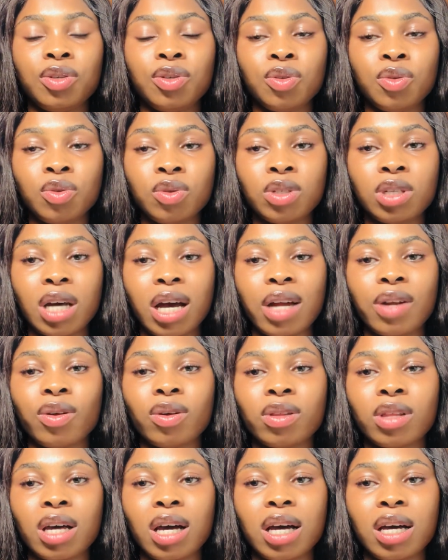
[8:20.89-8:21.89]
use
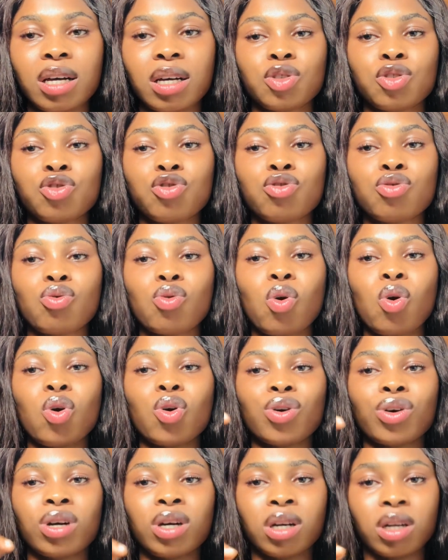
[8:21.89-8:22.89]
another
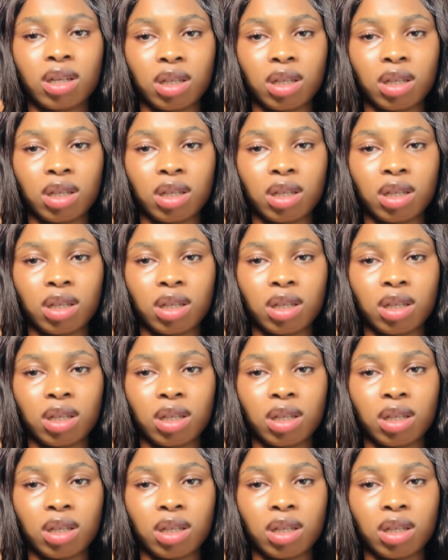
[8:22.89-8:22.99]
strong